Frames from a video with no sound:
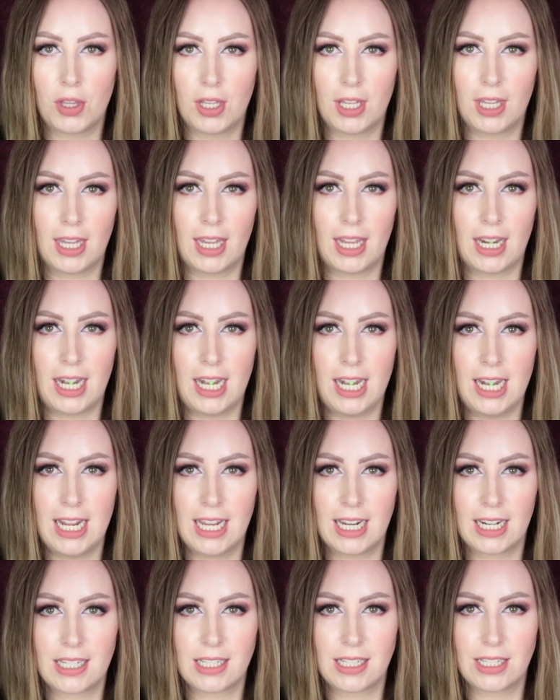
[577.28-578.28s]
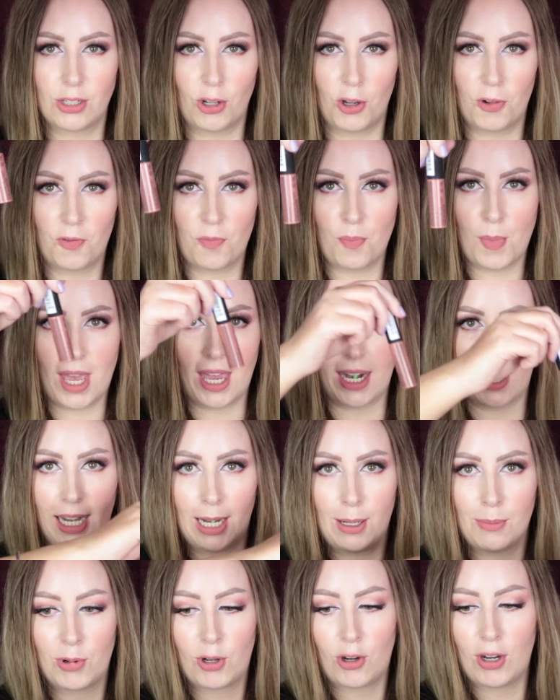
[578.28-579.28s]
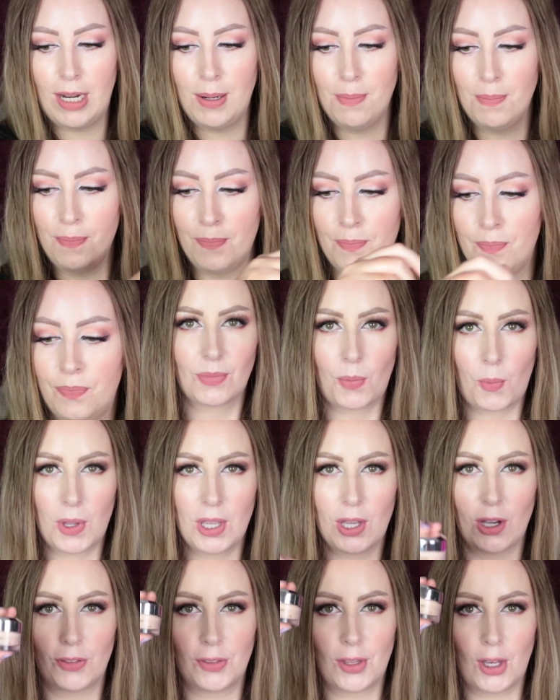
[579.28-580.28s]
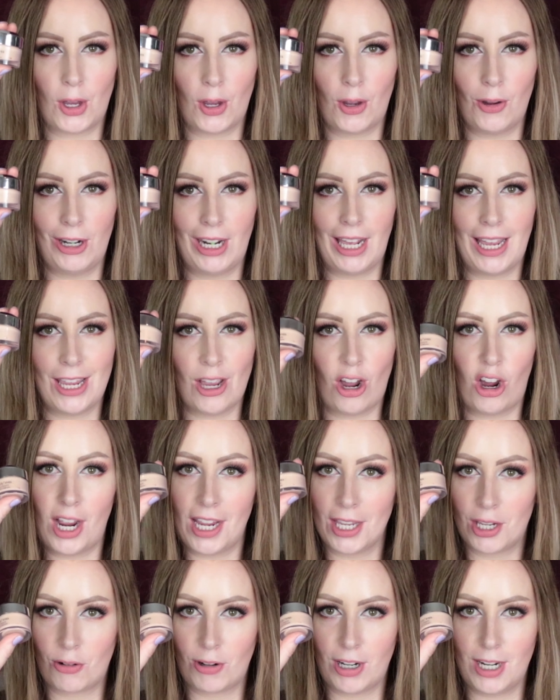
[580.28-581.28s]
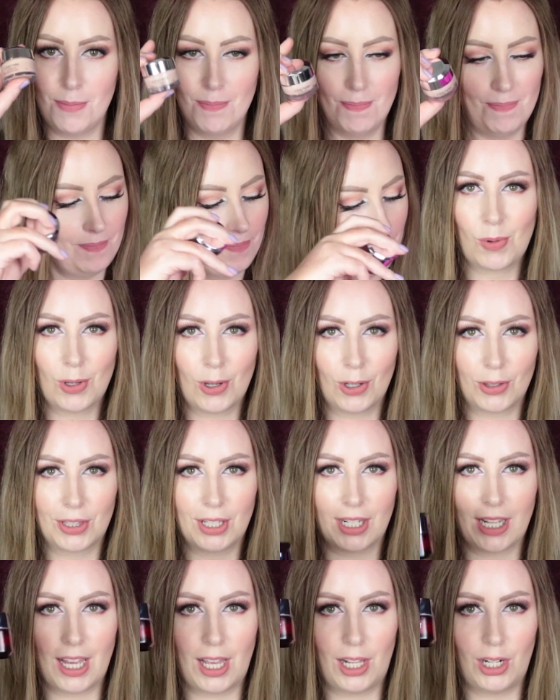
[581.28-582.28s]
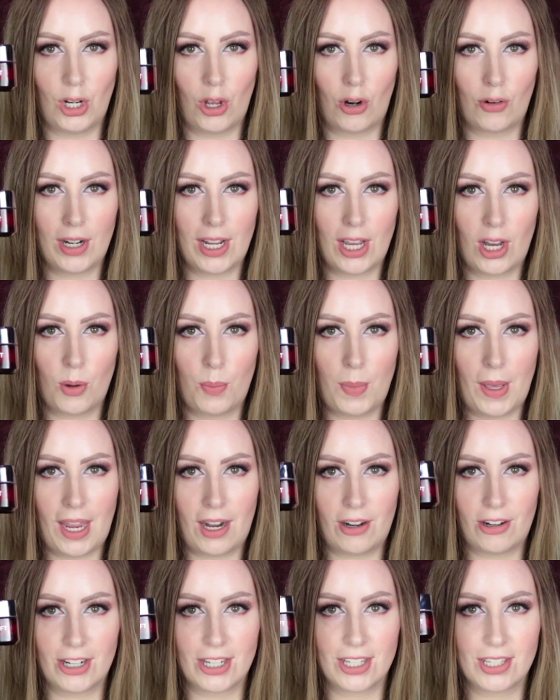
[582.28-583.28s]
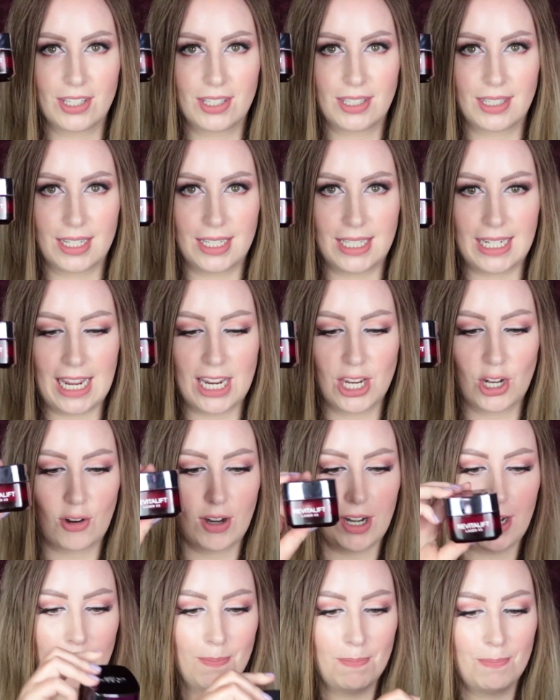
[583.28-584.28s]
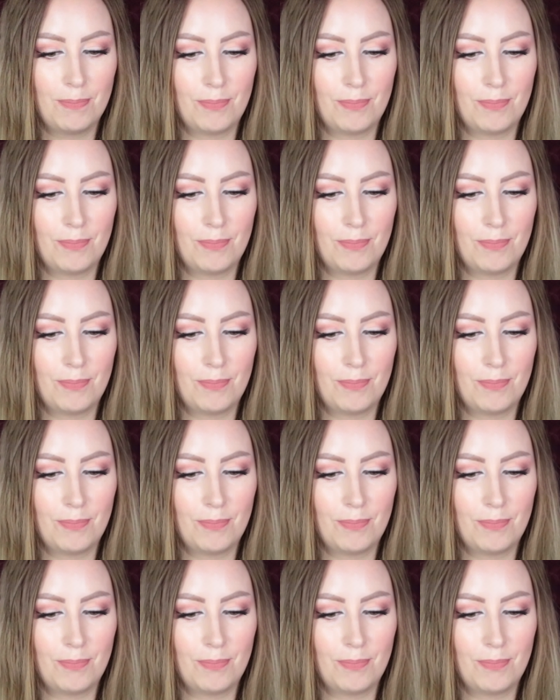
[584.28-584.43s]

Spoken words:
the NYX Soft Matte Lip Cream. We got the Olay Eye Cream. We got the L'Oreal Paris Day Cream.